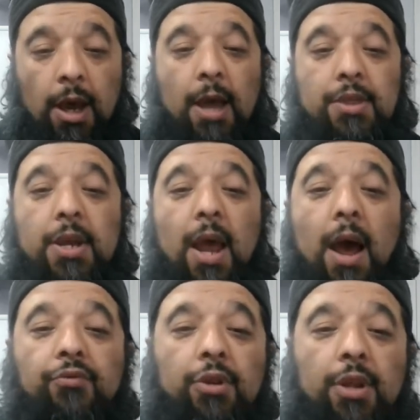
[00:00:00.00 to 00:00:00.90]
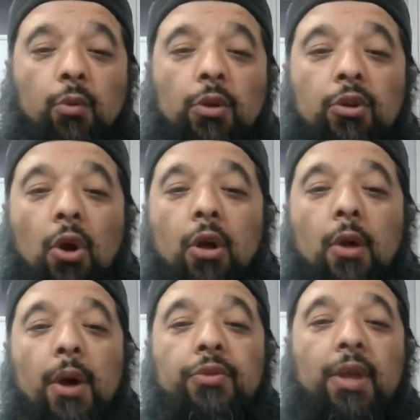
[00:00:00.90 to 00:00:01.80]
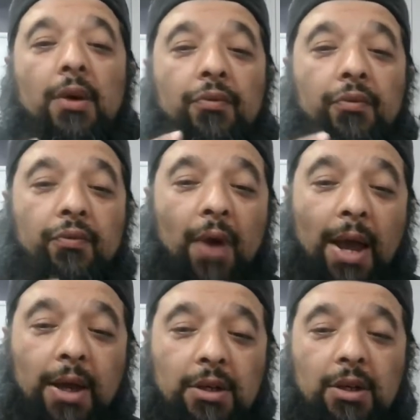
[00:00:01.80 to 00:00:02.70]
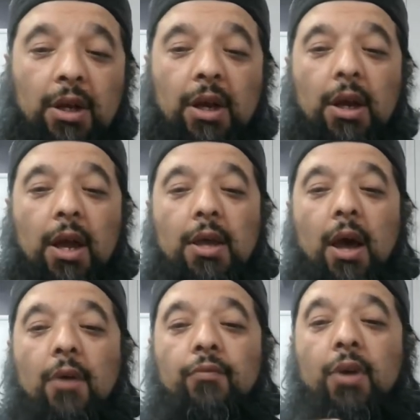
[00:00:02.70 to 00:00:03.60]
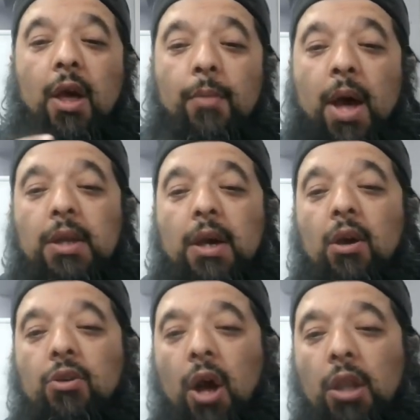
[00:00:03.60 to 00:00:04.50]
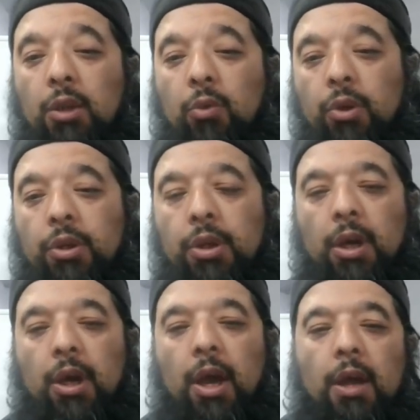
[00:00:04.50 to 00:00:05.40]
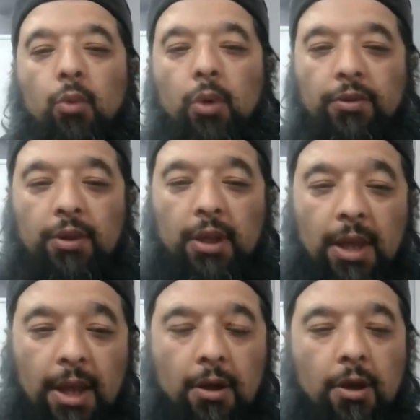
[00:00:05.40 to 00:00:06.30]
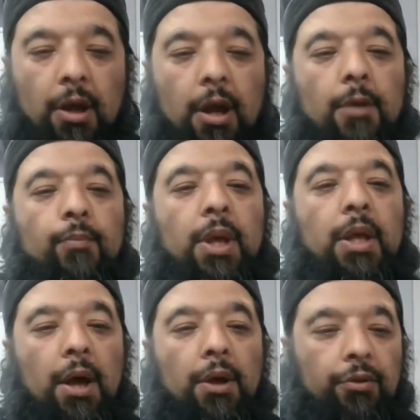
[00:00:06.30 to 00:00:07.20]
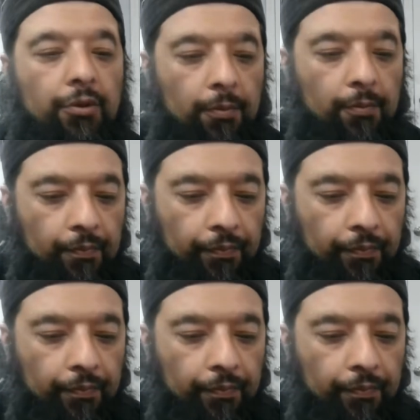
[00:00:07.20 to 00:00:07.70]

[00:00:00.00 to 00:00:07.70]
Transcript: And then after that, we'll talk about the effect of Kabbalah on Hollywood and what is the link. Because,